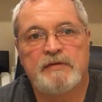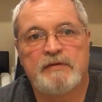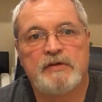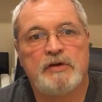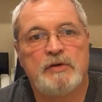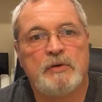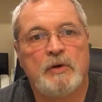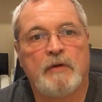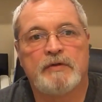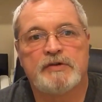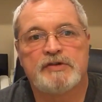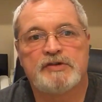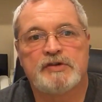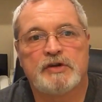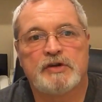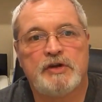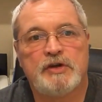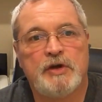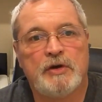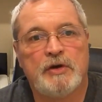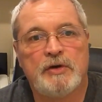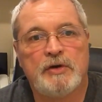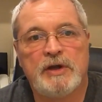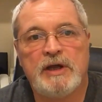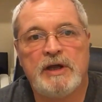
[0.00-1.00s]
to do all the
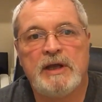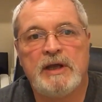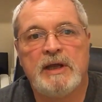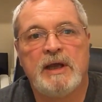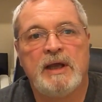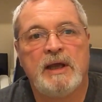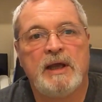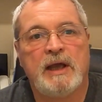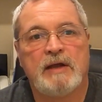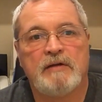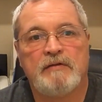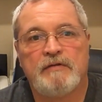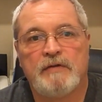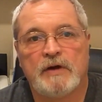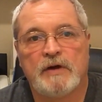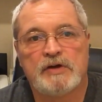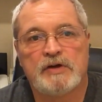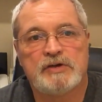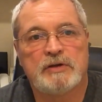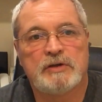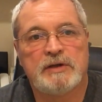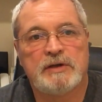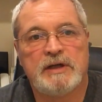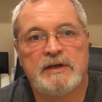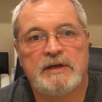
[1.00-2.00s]
security and
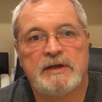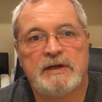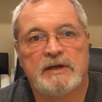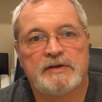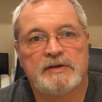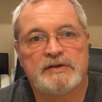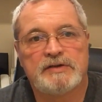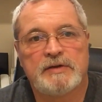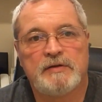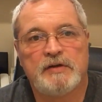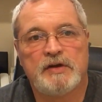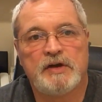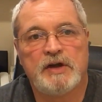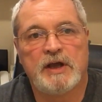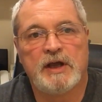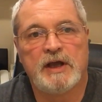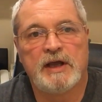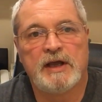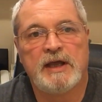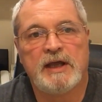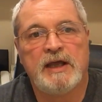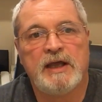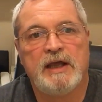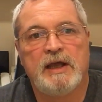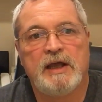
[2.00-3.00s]
functional details every day,